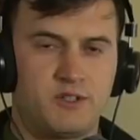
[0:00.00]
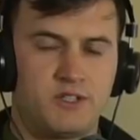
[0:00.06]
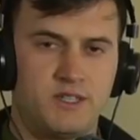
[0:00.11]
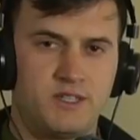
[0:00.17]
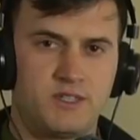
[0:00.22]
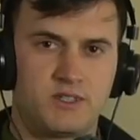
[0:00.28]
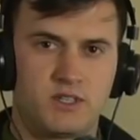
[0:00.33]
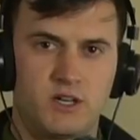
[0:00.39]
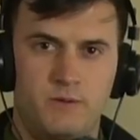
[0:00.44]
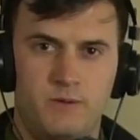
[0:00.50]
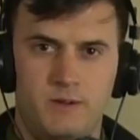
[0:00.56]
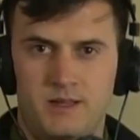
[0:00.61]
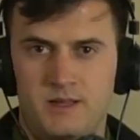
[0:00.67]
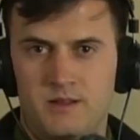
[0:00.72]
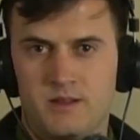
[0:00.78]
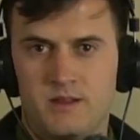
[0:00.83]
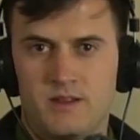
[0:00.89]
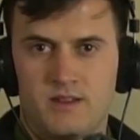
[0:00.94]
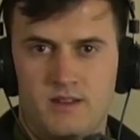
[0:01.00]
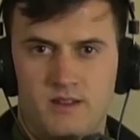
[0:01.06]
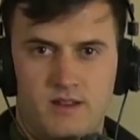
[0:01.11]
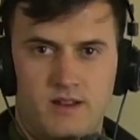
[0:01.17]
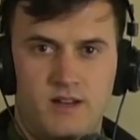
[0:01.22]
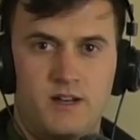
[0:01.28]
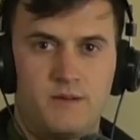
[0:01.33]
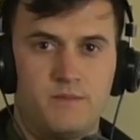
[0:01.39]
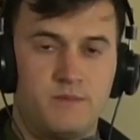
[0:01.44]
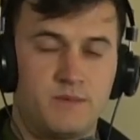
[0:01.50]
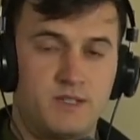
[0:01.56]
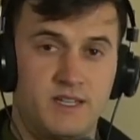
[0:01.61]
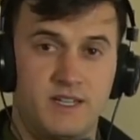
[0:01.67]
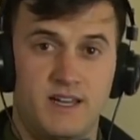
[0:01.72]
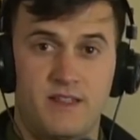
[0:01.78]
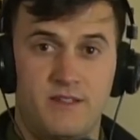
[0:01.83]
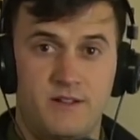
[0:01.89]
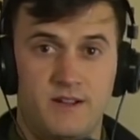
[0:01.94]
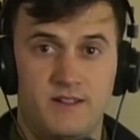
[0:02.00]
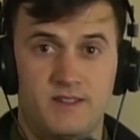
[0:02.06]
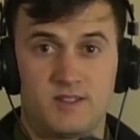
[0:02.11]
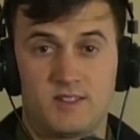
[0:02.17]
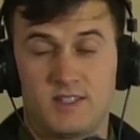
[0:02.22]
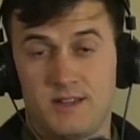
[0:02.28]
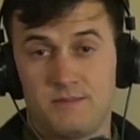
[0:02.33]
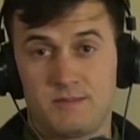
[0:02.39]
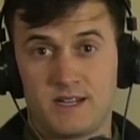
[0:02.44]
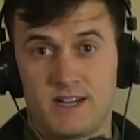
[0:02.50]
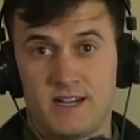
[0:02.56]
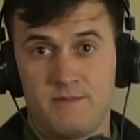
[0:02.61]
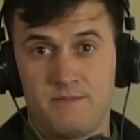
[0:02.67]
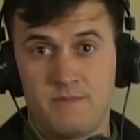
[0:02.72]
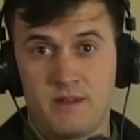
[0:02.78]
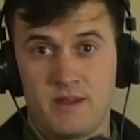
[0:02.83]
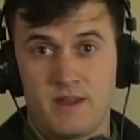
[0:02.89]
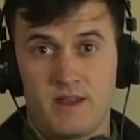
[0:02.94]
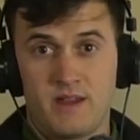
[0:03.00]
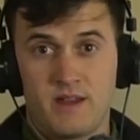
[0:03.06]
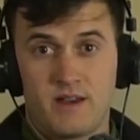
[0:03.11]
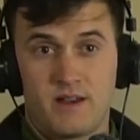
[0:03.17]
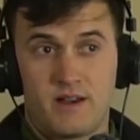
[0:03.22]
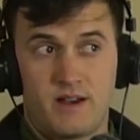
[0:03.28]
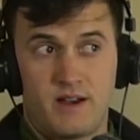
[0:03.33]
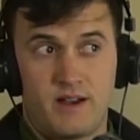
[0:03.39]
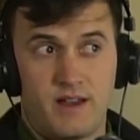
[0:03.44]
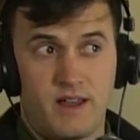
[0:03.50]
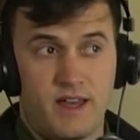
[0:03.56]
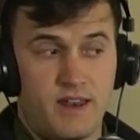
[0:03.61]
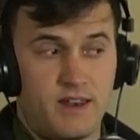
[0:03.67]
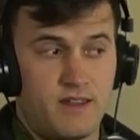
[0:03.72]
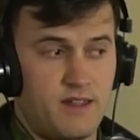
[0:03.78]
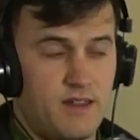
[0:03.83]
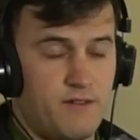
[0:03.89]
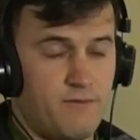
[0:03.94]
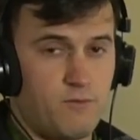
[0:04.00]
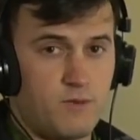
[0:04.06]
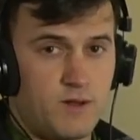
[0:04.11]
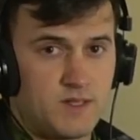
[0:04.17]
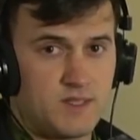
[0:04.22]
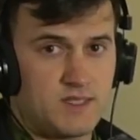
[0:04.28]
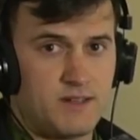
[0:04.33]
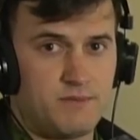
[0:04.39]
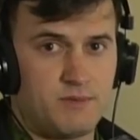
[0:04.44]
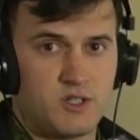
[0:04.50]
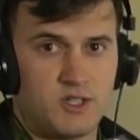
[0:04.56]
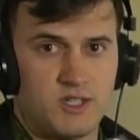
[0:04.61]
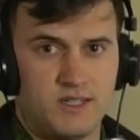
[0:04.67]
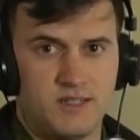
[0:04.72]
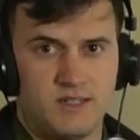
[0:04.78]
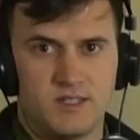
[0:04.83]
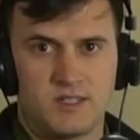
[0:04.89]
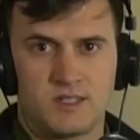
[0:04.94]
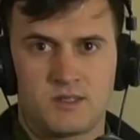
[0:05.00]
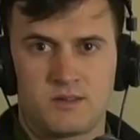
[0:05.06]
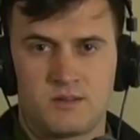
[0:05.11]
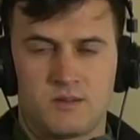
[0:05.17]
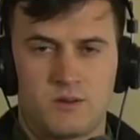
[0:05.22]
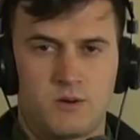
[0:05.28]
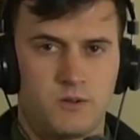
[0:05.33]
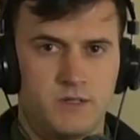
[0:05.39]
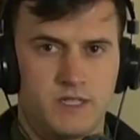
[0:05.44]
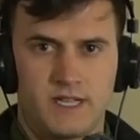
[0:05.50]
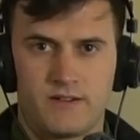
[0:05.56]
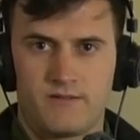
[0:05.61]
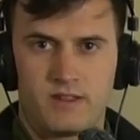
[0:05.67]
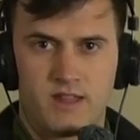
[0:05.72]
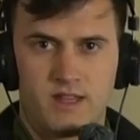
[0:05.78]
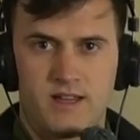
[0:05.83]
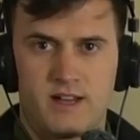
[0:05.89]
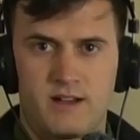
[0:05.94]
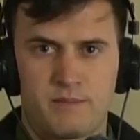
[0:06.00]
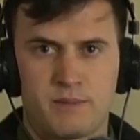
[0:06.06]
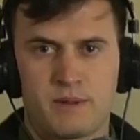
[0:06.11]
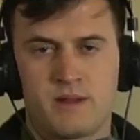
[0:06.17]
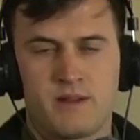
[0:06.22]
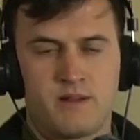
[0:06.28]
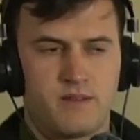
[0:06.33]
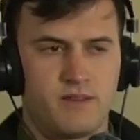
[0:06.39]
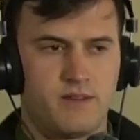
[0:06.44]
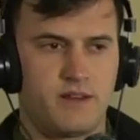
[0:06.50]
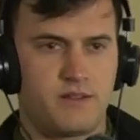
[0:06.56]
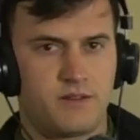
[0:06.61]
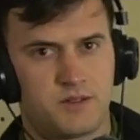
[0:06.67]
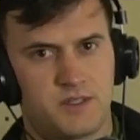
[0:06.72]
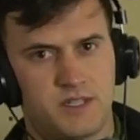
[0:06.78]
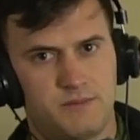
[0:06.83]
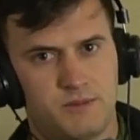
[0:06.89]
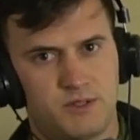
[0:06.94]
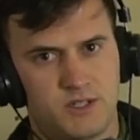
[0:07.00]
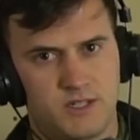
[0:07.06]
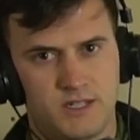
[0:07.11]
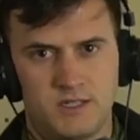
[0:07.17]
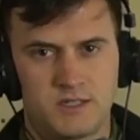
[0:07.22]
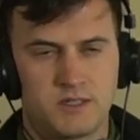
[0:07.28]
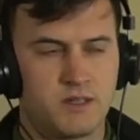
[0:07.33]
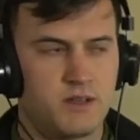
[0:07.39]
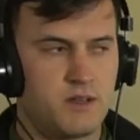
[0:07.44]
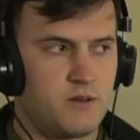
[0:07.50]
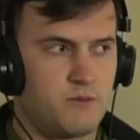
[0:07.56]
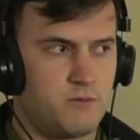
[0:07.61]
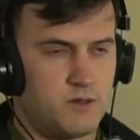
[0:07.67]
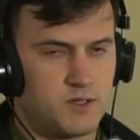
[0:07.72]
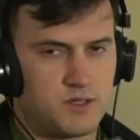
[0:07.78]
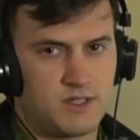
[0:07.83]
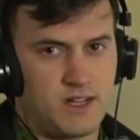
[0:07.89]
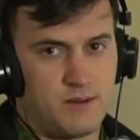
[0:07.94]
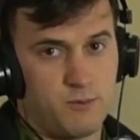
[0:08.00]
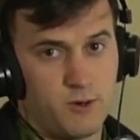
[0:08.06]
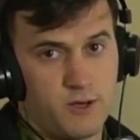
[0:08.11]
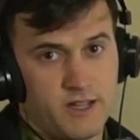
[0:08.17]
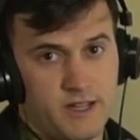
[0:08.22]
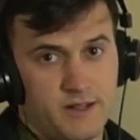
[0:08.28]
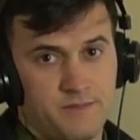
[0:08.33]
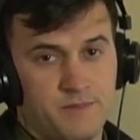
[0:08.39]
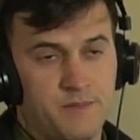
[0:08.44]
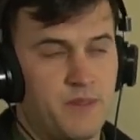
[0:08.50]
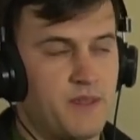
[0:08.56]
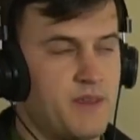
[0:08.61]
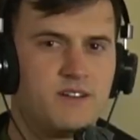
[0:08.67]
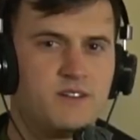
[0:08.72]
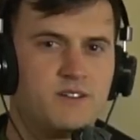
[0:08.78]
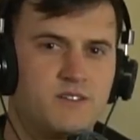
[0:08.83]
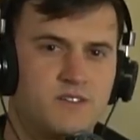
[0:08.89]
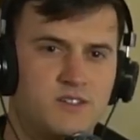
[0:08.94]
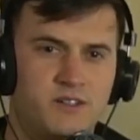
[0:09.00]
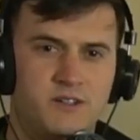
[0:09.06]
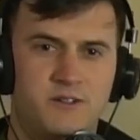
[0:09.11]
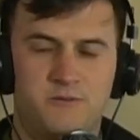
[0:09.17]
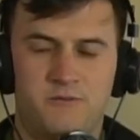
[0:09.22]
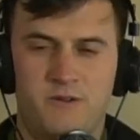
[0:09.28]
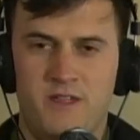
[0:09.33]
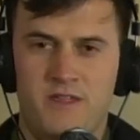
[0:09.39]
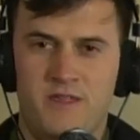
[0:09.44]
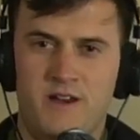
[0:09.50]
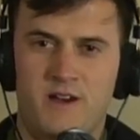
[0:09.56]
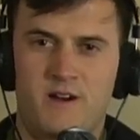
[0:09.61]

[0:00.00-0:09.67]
machines going together at the same time. And if one state machine is holding everything up, the other state machines will stop working. So with